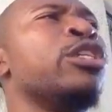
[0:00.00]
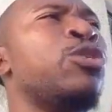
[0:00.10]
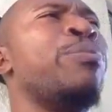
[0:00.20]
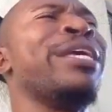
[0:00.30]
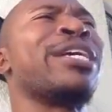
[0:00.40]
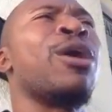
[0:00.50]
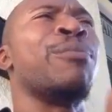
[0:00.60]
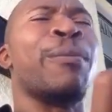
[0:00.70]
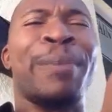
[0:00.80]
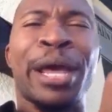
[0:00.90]
to
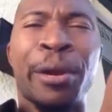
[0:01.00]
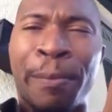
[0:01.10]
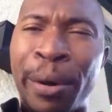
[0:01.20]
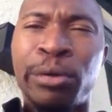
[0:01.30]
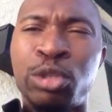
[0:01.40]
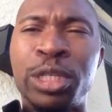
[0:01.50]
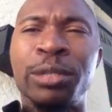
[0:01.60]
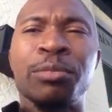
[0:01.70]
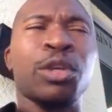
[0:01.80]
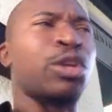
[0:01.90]
become a better person.
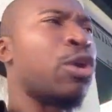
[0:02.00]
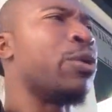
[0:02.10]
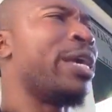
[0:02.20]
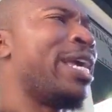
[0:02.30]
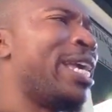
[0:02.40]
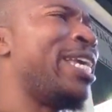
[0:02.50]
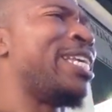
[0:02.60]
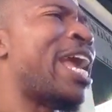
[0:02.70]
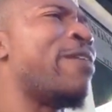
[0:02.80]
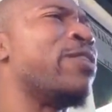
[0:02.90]
You know, he
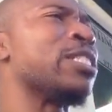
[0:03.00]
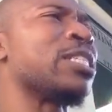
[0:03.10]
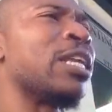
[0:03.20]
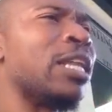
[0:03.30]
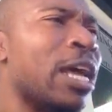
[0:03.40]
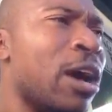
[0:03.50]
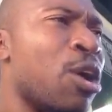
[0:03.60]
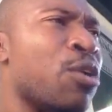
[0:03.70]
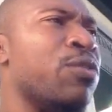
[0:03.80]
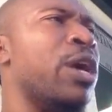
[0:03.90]
gave us a
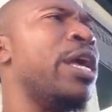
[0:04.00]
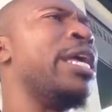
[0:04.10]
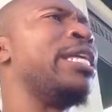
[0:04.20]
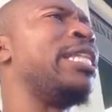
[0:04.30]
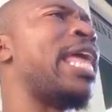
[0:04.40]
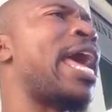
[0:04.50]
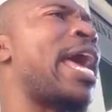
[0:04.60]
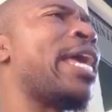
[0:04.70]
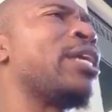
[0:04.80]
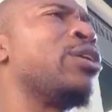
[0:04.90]
love
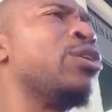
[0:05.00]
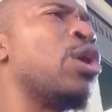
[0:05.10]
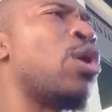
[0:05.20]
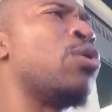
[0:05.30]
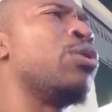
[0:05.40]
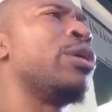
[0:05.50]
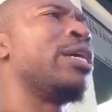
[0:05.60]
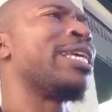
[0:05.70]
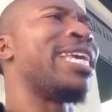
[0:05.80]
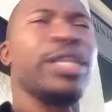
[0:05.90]
that, you know,
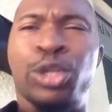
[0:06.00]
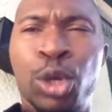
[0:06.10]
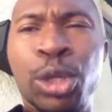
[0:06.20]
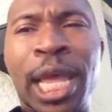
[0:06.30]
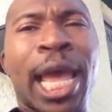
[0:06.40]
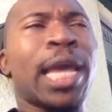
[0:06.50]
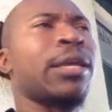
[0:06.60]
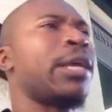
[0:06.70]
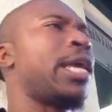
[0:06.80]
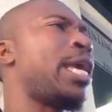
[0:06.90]
can do that.
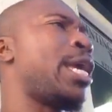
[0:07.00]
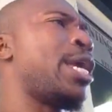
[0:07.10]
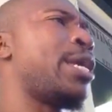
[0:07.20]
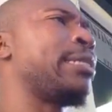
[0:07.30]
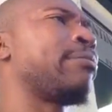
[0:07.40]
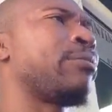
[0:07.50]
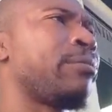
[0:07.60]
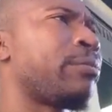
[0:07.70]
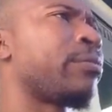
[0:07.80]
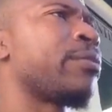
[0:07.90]
And,
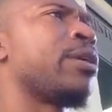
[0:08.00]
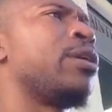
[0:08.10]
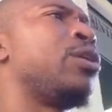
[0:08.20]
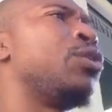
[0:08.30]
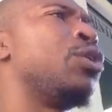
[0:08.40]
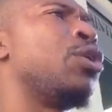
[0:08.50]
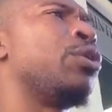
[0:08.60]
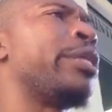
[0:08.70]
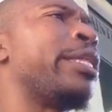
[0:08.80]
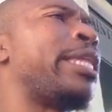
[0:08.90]
you
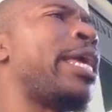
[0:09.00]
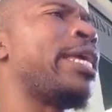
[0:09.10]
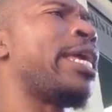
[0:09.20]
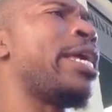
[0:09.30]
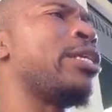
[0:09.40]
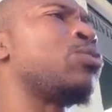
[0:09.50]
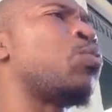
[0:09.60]
know, the thing is,